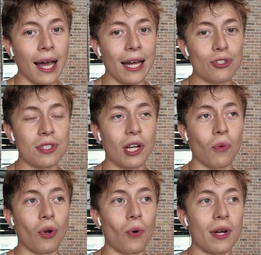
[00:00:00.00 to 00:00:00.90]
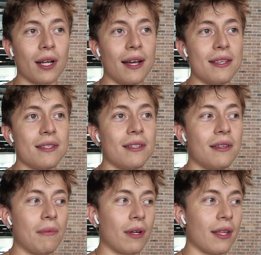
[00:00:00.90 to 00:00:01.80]
I just didn't record it because
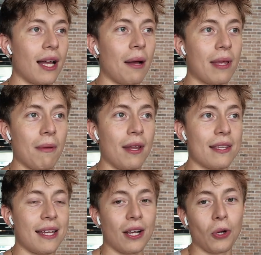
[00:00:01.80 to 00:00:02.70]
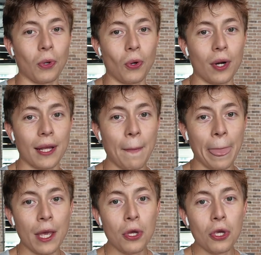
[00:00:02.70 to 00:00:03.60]
the cop came in and said I couldn't record it.
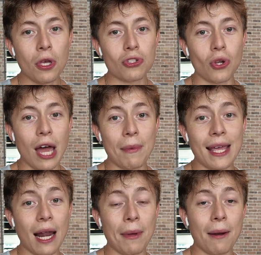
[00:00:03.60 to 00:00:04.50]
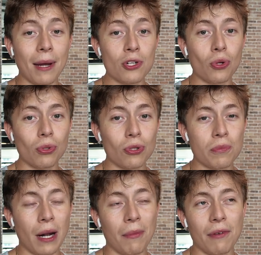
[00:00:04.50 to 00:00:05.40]
So now I'm gonna in my shoulders,
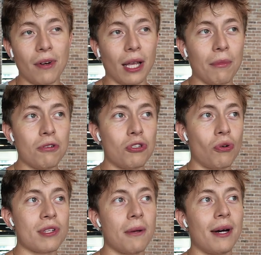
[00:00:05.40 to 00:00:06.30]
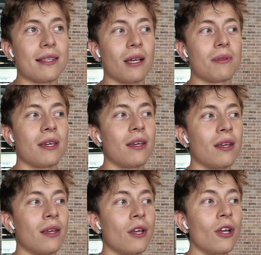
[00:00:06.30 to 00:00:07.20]
but I'm like, fuck it, I'm gonna do shoulders and biceps.
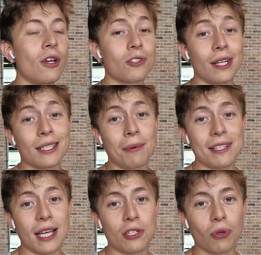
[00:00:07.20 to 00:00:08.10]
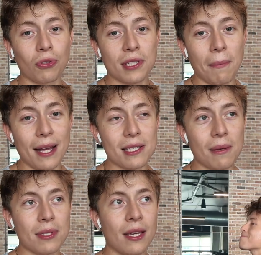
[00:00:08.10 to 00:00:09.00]
So there's gonna be chest, shoulders, and biceps.